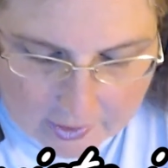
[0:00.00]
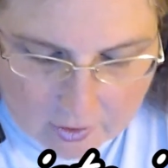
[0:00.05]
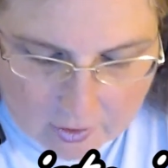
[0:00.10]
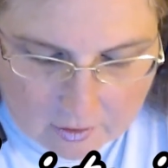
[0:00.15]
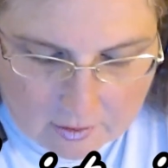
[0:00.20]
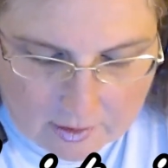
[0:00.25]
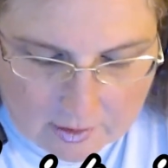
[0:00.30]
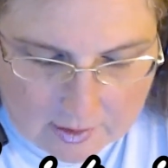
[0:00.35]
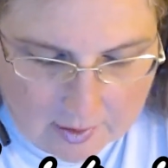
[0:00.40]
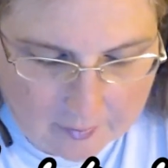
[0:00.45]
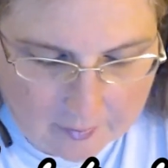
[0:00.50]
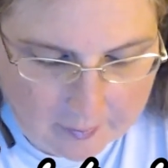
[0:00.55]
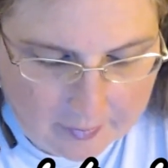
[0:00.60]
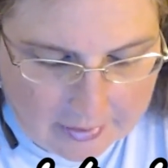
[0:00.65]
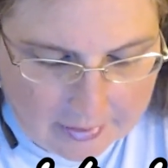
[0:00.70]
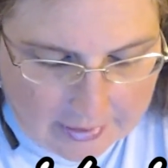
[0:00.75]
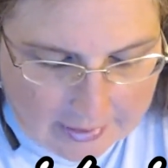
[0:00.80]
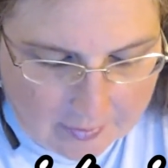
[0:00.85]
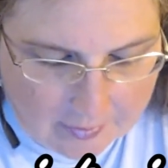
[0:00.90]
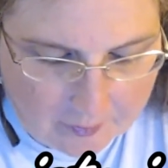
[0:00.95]
It looks to
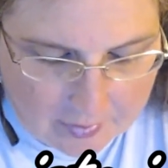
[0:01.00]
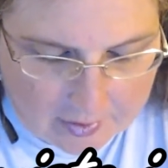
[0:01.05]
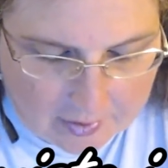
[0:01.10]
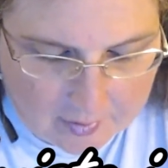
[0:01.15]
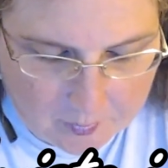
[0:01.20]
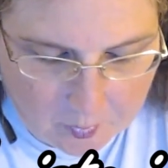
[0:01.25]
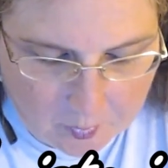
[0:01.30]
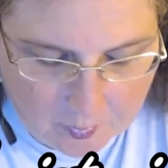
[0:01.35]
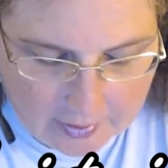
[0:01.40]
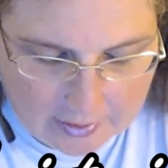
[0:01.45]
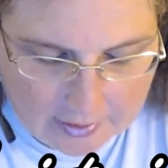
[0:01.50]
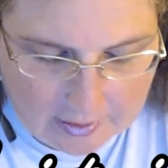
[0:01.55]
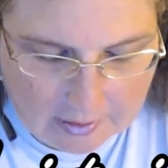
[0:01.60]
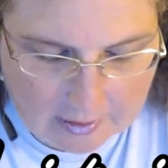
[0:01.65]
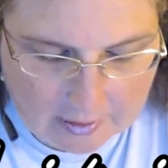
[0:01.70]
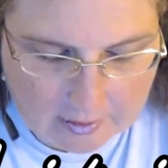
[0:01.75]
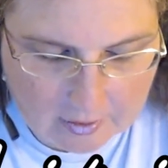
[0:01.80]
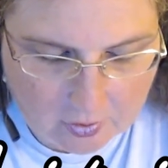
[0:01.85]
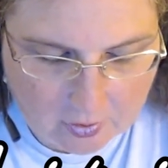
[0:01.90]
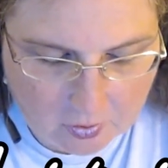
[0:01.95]
me, Miss Marie,
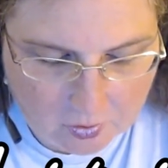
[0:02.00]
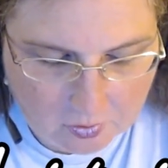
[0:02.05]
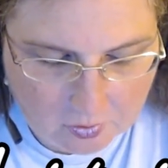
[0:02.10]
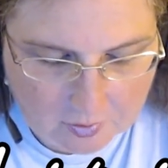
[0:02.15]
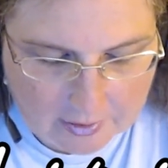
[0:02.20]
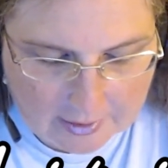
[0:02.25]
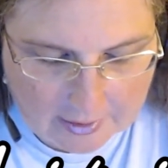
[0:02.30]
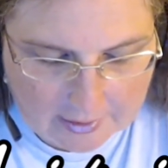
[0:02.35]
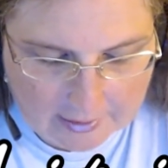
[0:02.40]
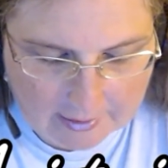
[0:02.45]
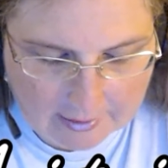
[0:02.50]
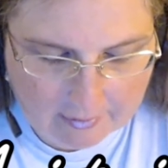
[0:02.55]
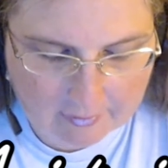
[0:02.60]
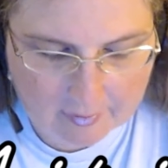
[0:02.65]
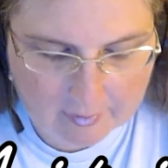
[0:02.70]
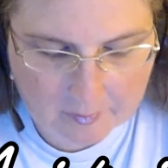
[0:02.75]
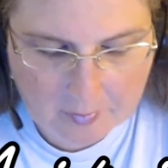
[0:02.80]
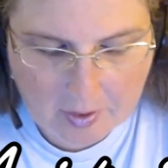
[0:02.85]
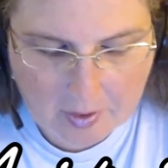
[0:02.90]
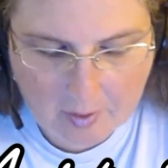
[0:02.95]
like you getting
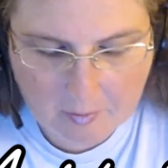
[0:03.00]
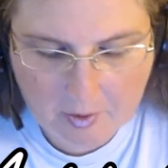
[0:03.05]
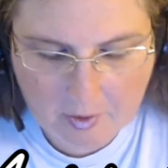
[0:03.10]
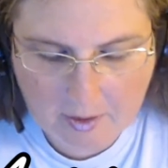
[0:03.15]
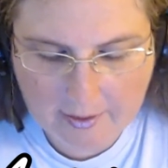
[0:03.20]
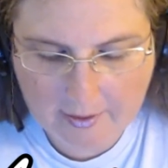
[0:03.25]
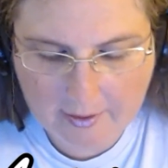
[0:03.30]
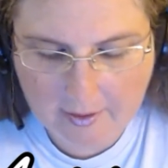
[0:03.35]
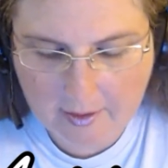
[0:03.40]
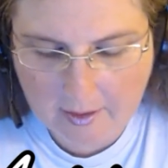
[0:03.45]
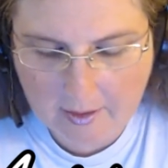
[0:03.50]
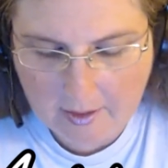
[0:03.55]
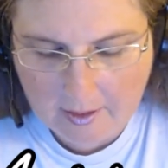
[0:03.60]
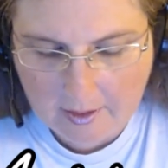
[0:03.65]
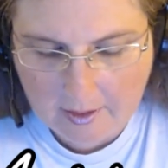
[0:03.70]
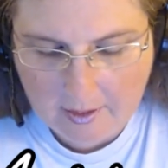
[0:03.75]
out in public,